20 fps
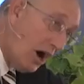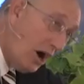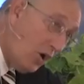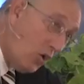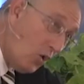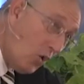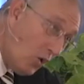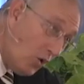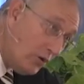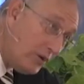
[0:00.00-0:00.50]

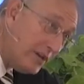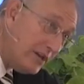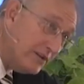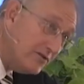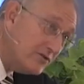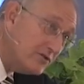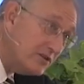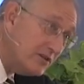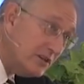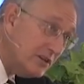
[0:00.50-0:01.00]

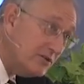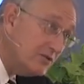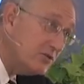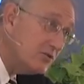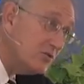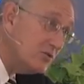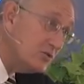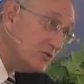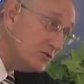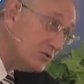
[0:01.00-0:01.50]
audience is
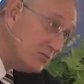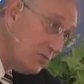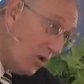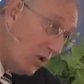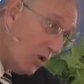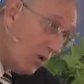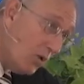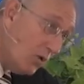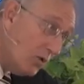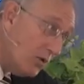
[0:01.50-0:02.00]
too
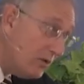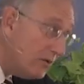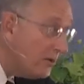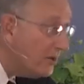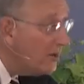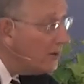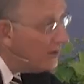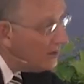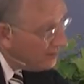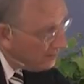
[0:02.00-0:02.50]

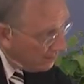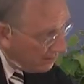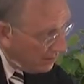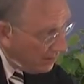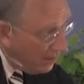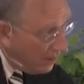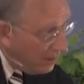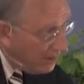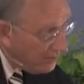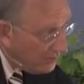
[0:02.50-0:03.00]
small,
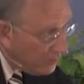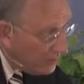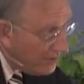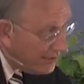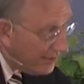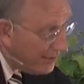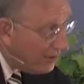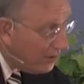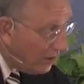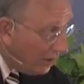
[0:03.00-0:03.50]
God
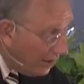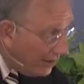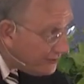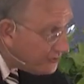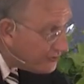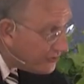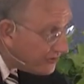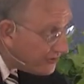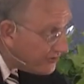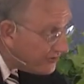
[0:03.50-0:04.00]
will
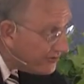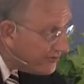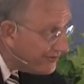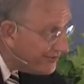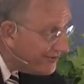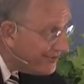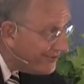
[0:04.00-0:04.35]
enlarge it.